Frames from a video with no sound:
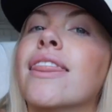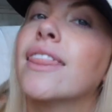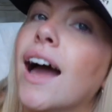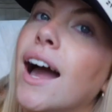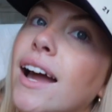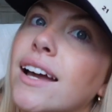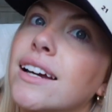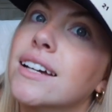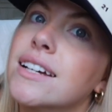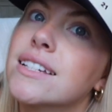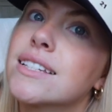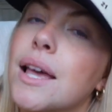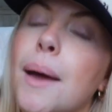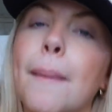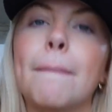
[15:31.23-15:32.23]
that
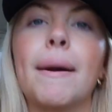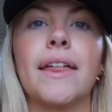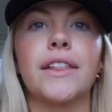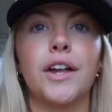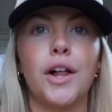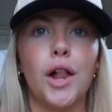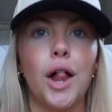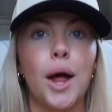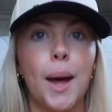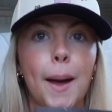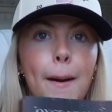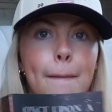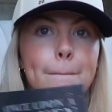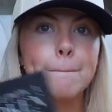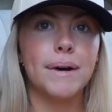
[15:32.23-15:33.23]
is my little
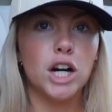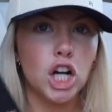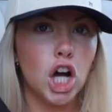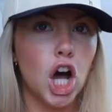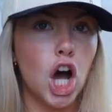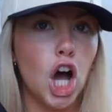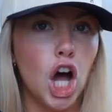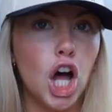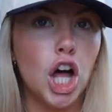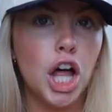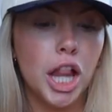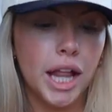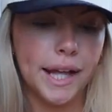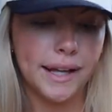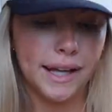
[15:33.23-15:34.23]
book
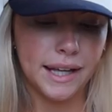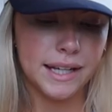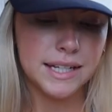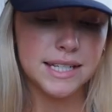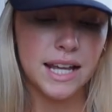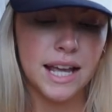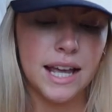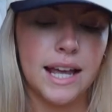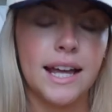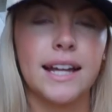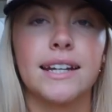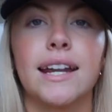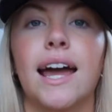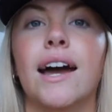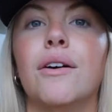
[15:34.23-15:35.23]
haul, and
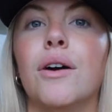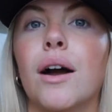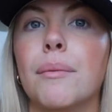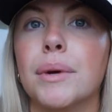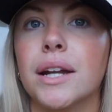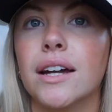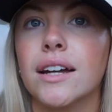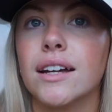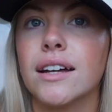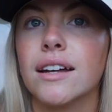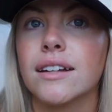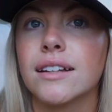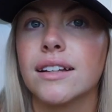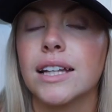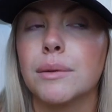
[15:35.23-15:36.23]
now I'm
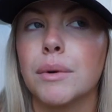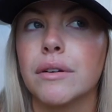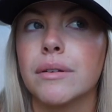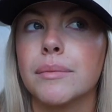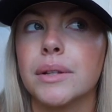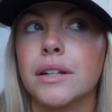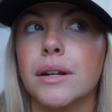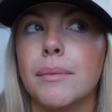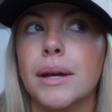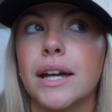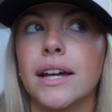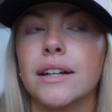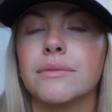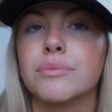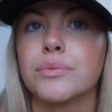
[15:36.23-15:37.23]
gonna clean my room a little
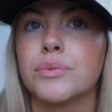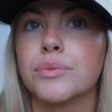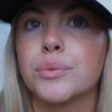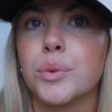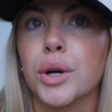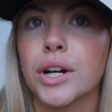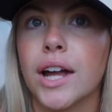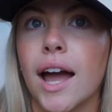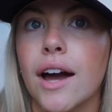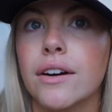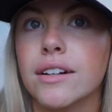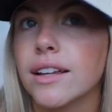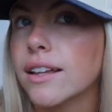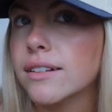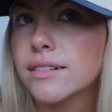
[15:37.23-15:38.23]
bit, work
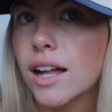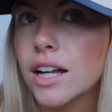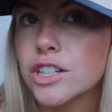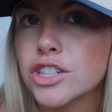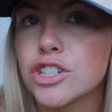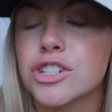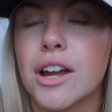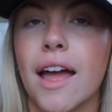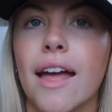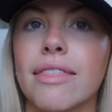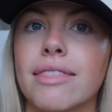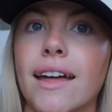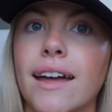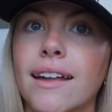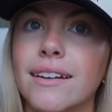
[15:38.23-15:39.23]
out, eat lunch,
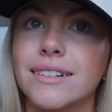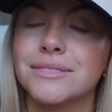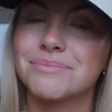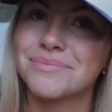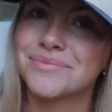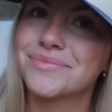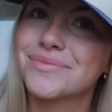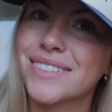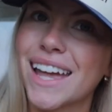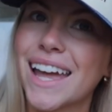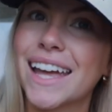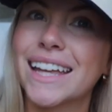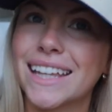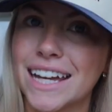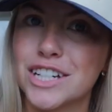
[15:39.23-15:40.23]
and then
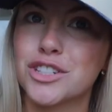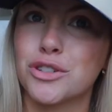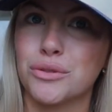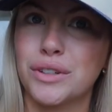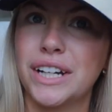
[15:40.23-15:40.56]
get to